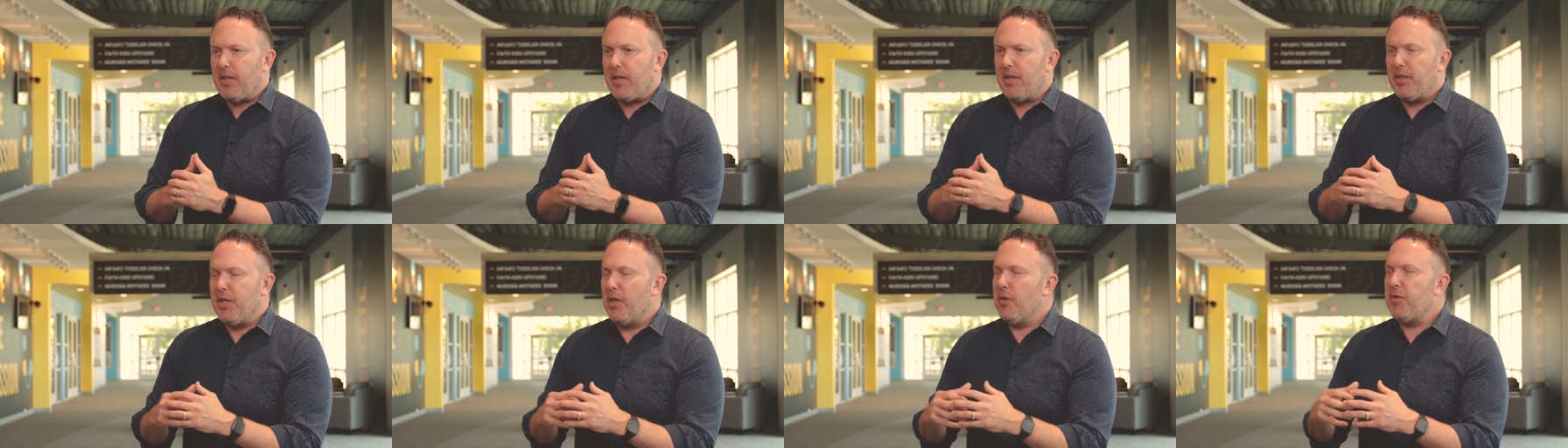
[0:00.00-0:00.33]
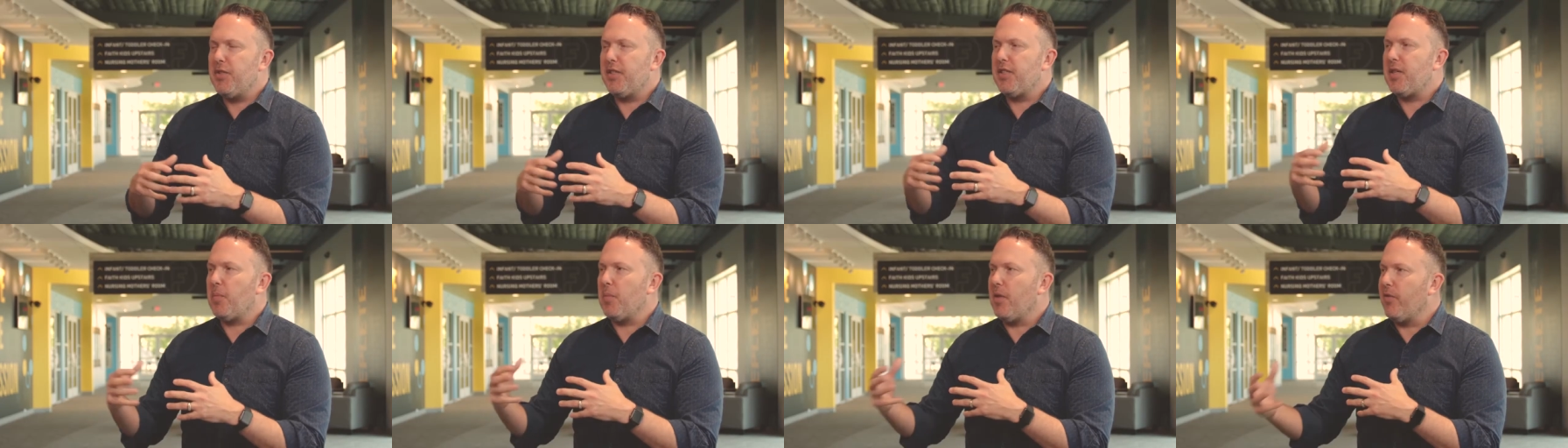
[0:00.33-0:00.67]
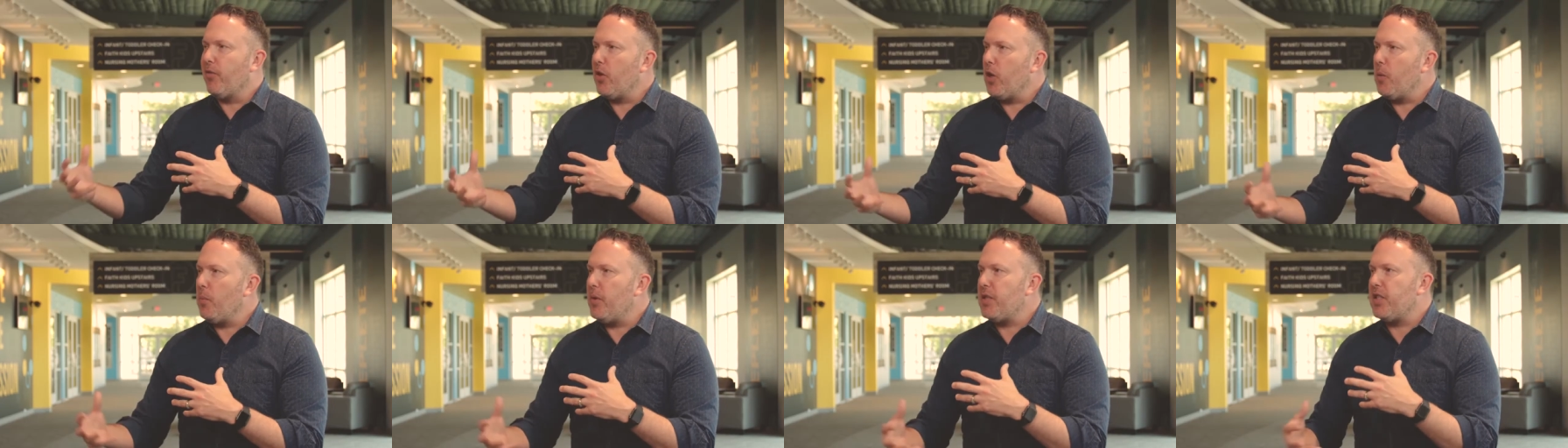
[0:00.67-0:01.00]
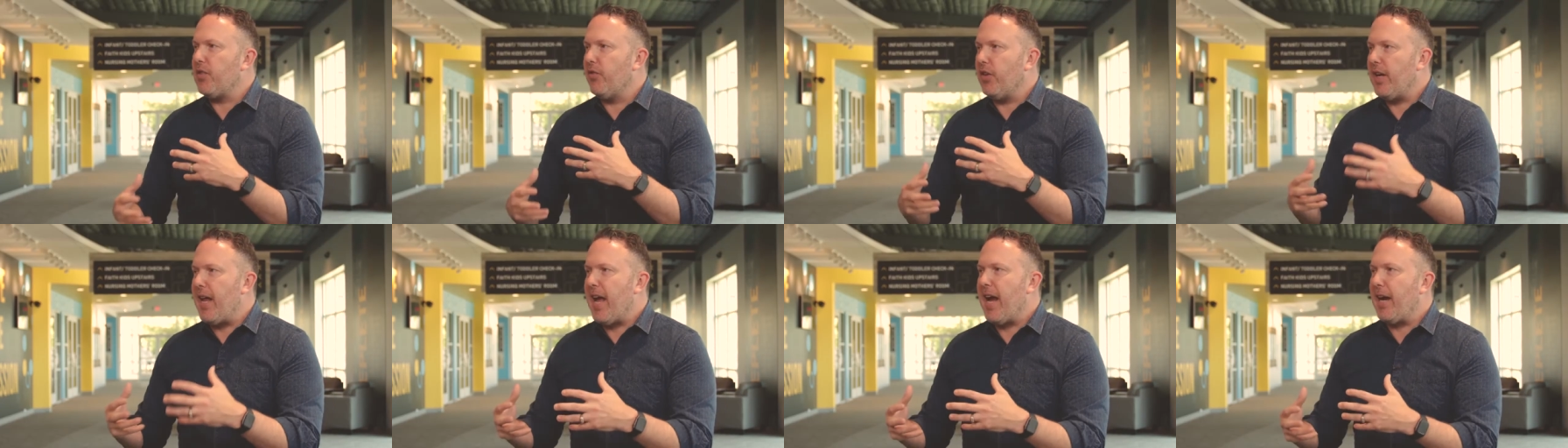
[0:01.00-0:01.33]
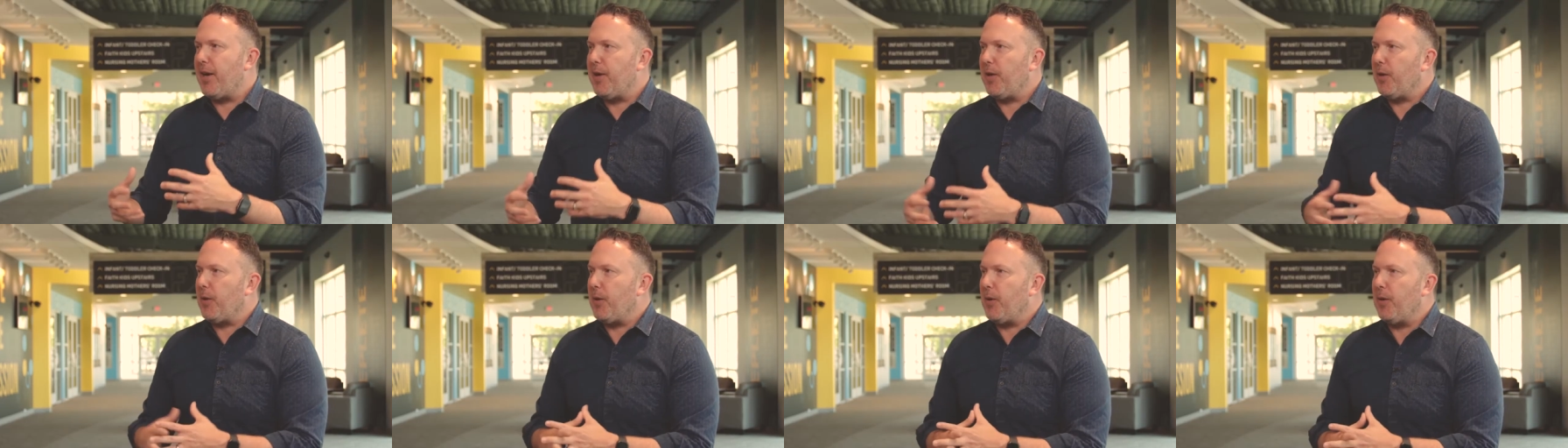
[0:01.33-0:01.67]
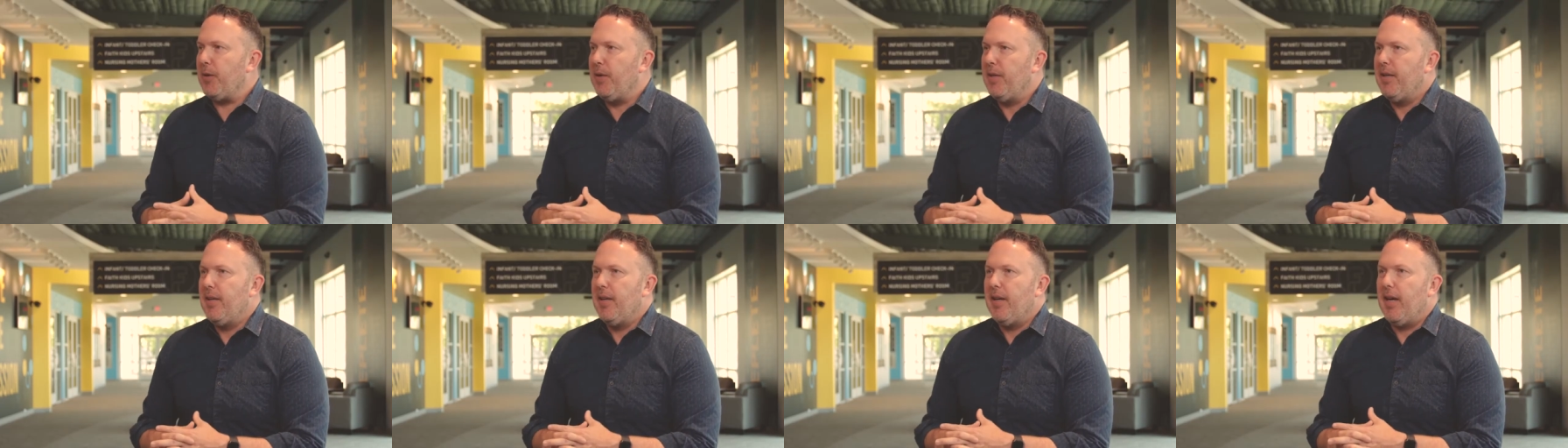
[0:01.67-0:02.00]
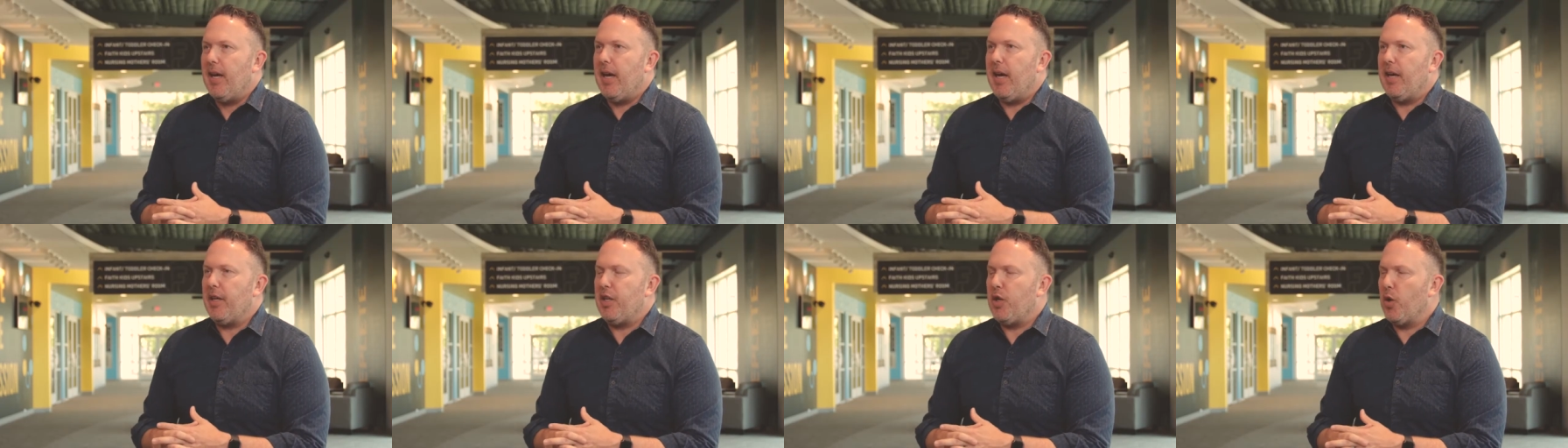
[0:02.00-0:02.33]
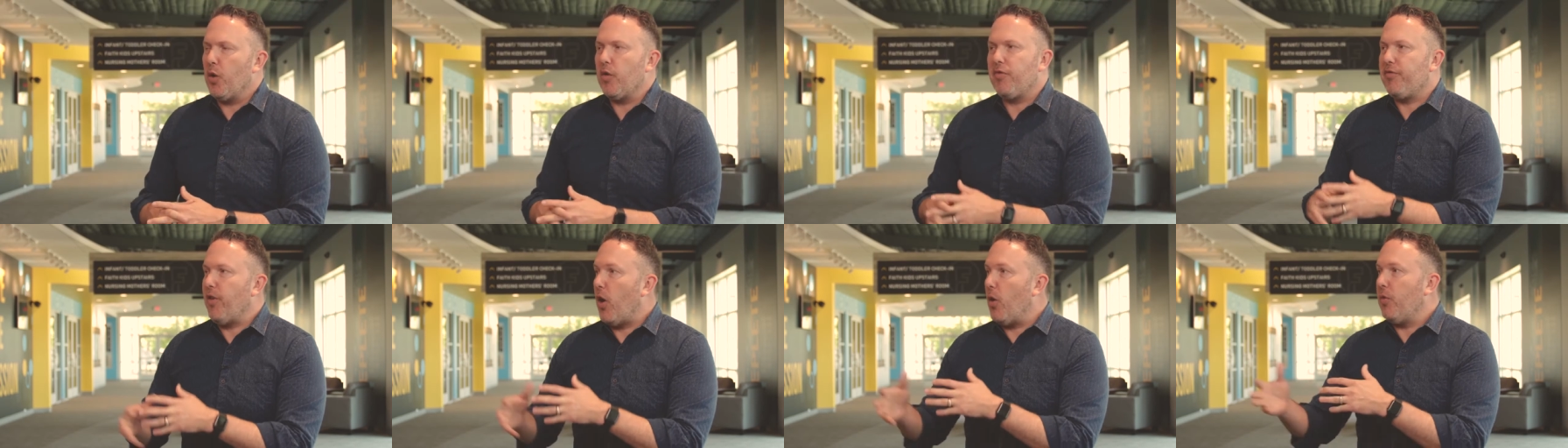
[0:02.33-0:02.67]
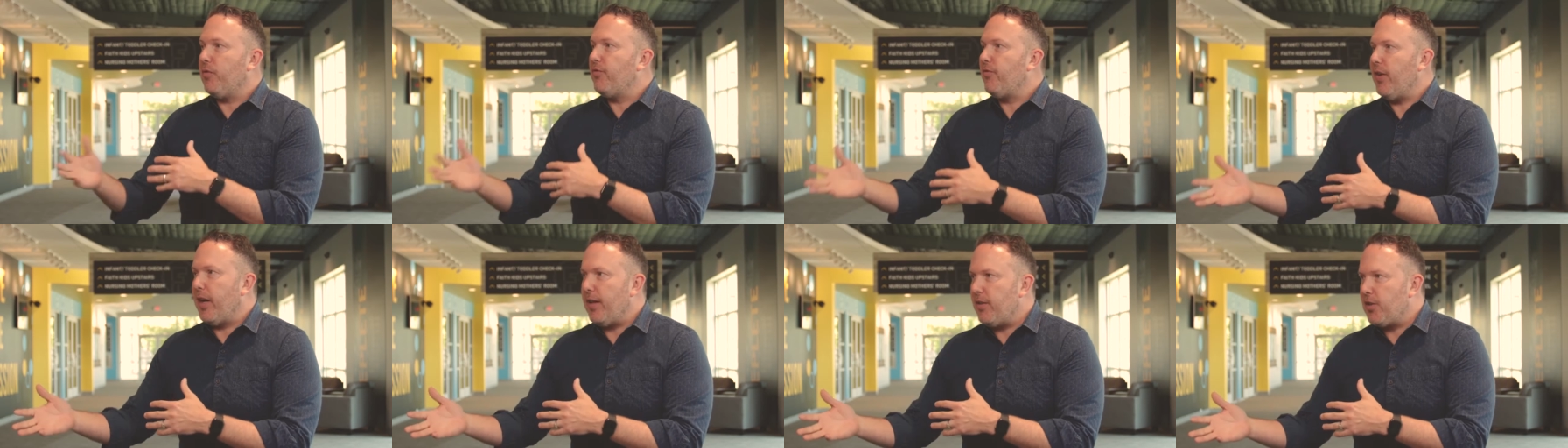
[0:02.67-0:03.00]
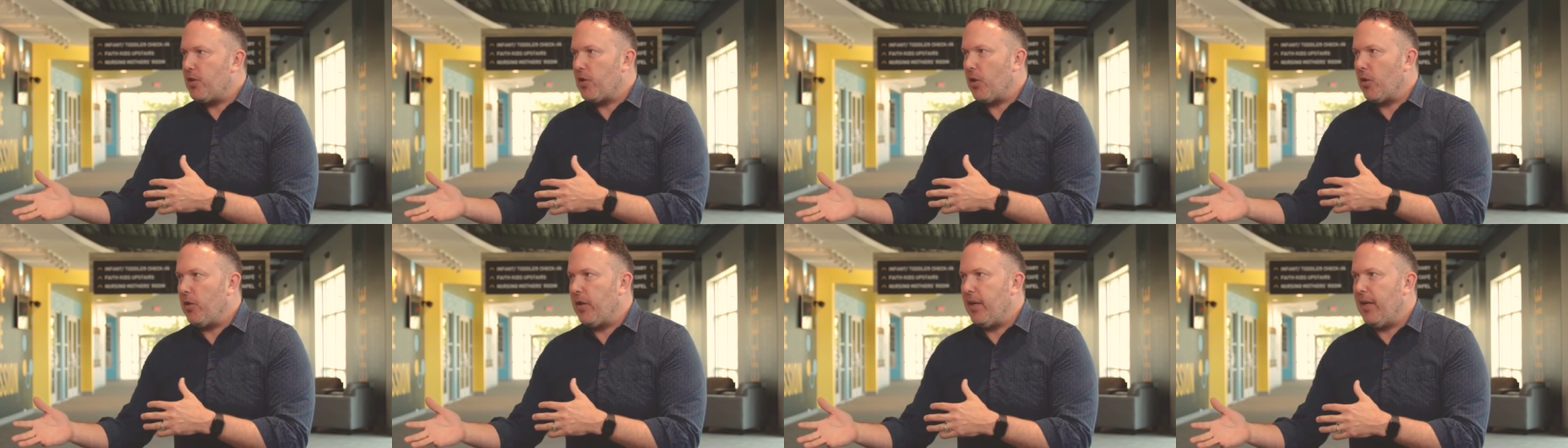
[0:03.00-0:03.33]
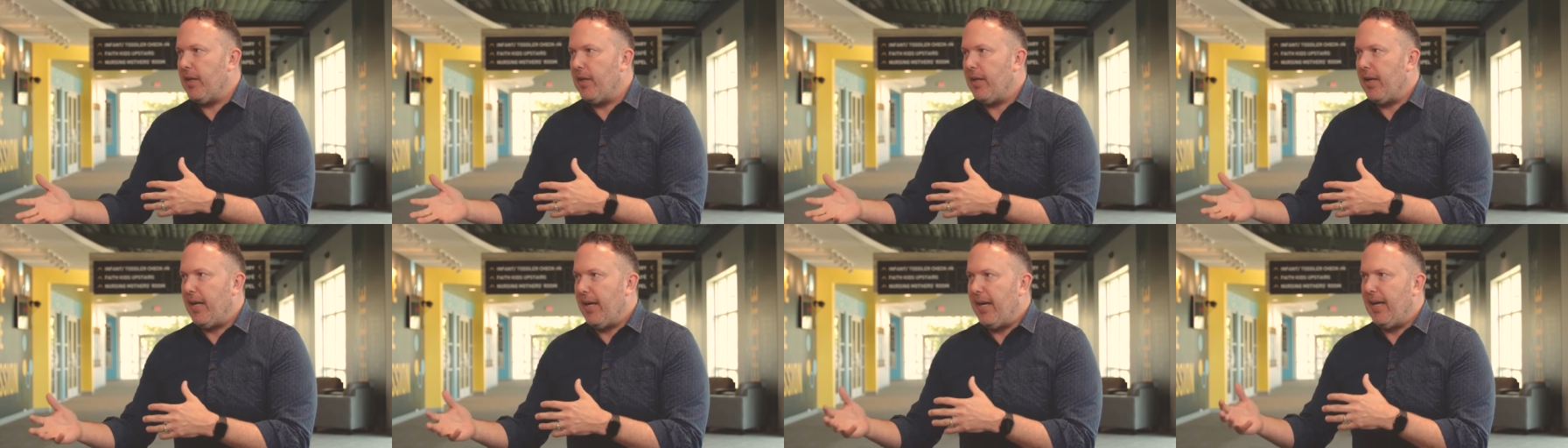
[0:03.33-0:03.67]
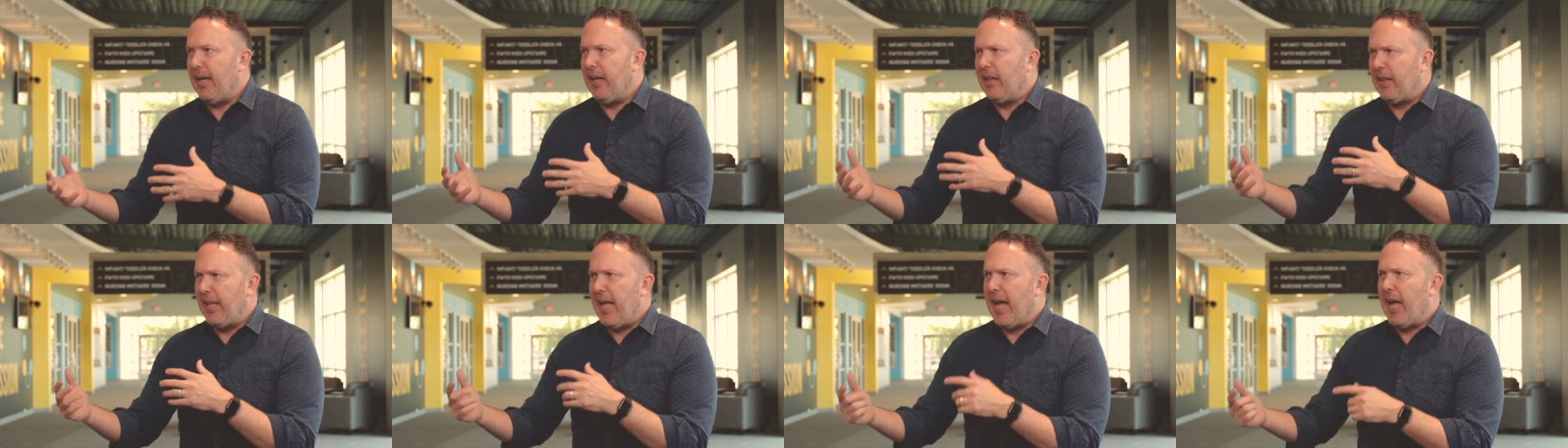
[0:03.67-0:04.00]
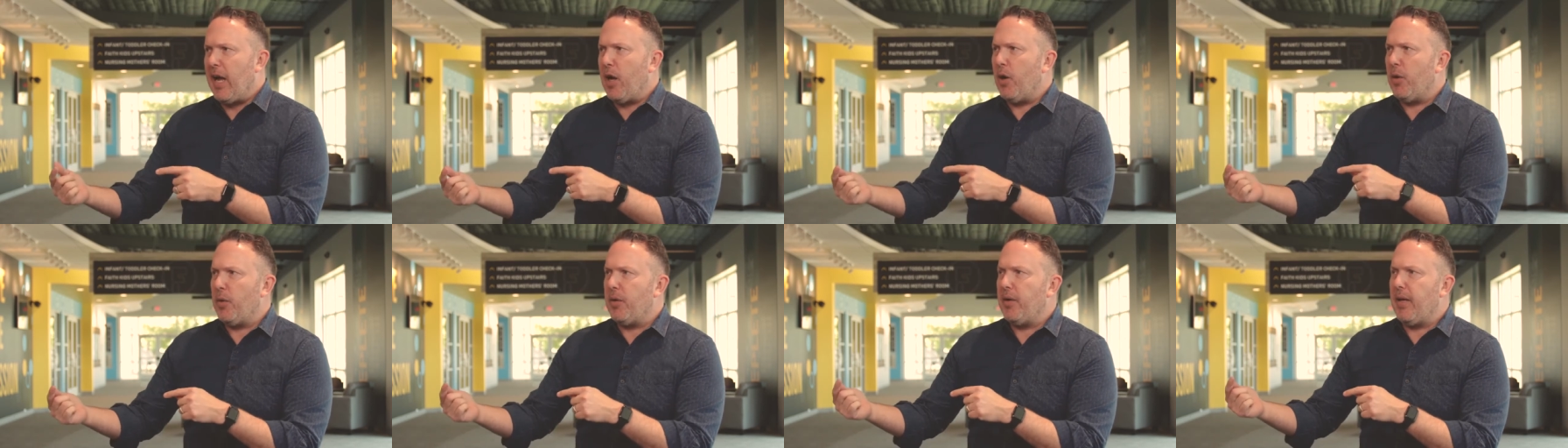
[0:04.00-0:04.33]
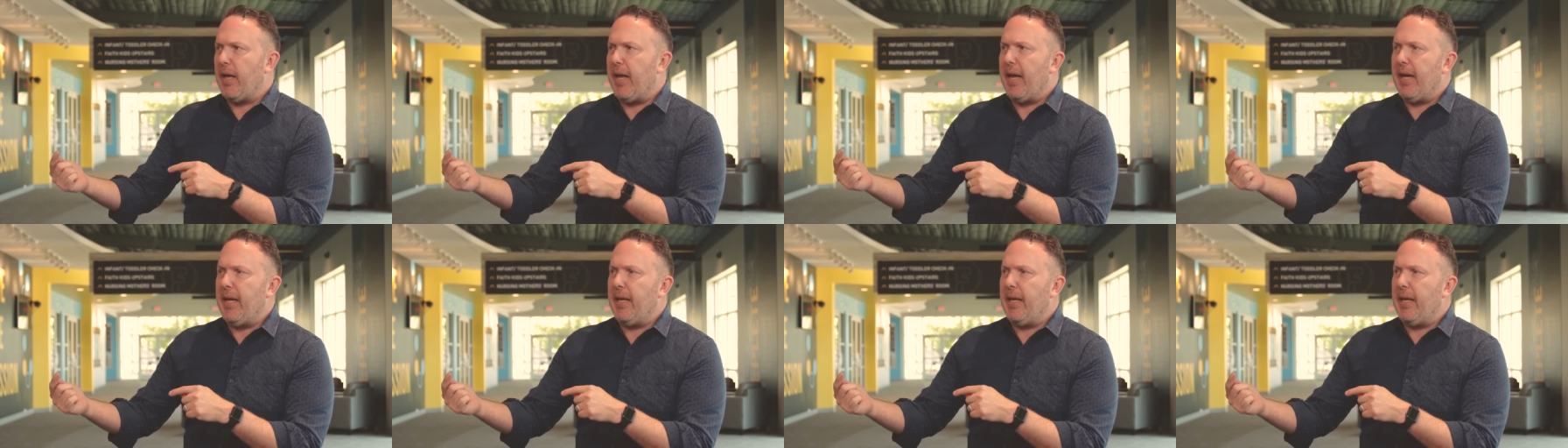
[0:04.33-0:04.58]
using some of the verbiage and vernacular, your own faith journey, it allowed